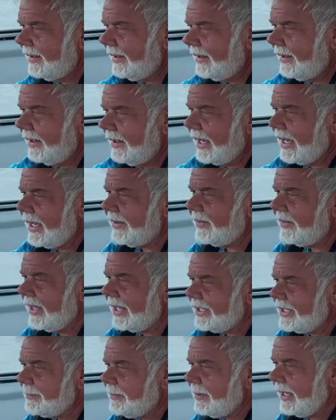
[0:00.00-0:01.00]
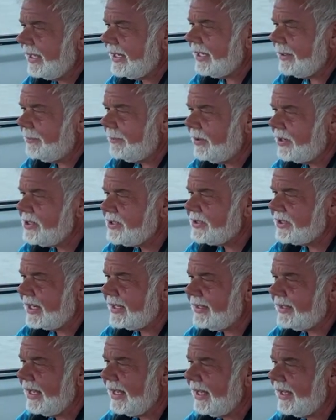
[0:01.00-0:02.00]
Hey, thanks, Peggy.
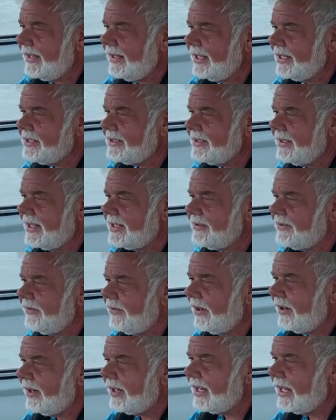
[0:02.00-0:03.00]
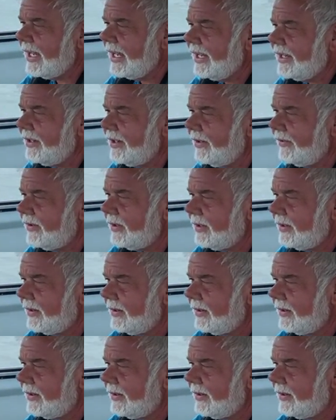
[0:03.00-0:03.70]
Appreciate that. That's very kind of you.